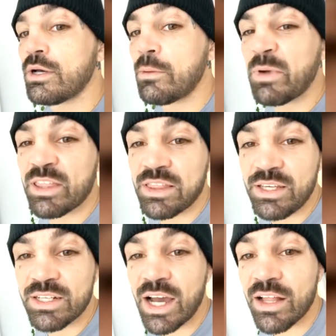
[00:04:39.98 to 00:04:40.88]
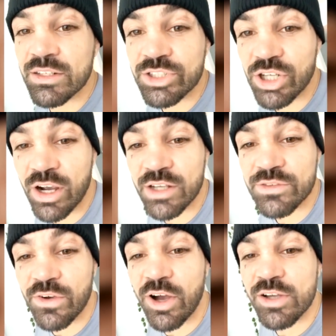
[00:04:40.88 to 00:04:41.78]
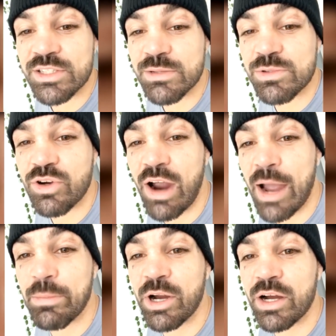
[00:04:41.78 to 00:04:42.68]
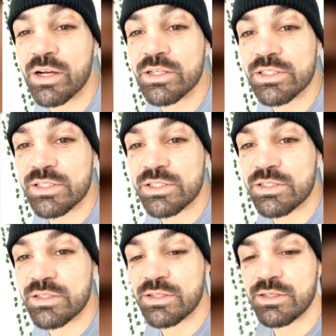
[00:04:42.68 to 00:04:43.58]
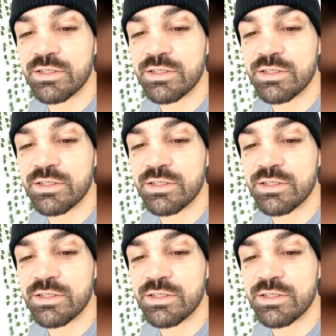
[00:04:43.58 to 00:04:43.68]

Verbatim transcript: a monthly dollar charge for all subscribers.